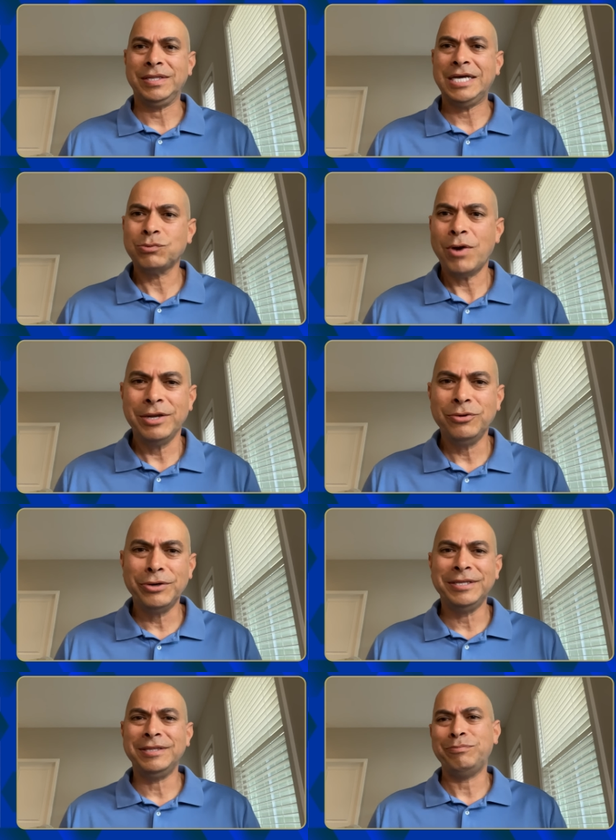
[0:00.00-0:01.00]
That's why
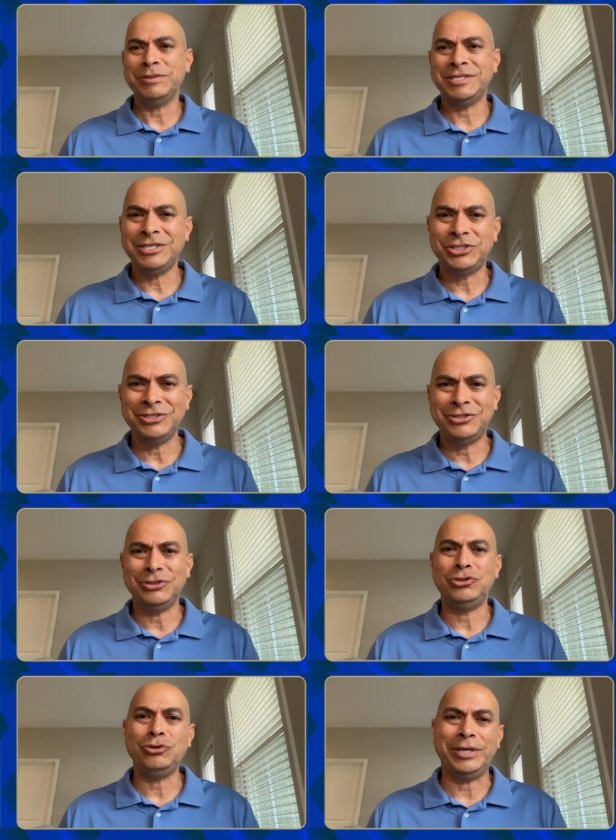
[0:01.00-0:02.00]
you're in the position
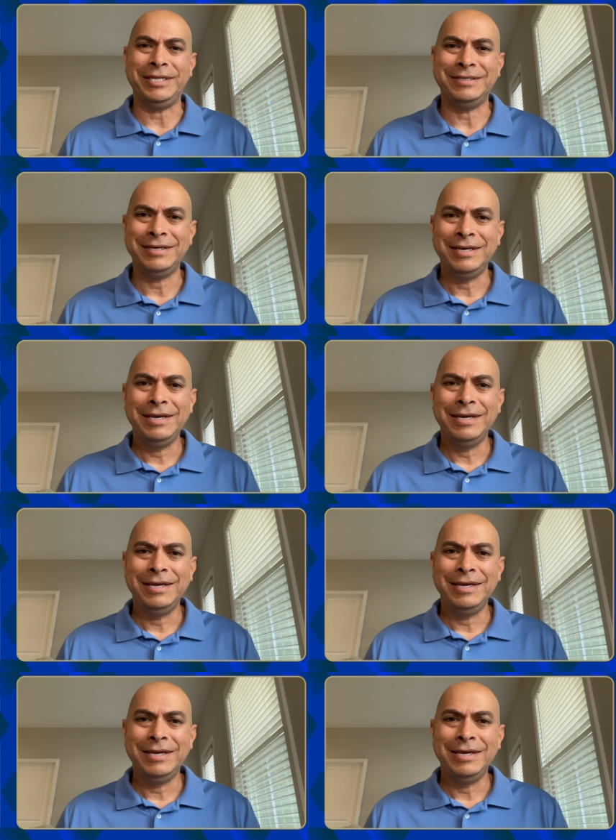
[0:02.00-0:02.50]
to do it.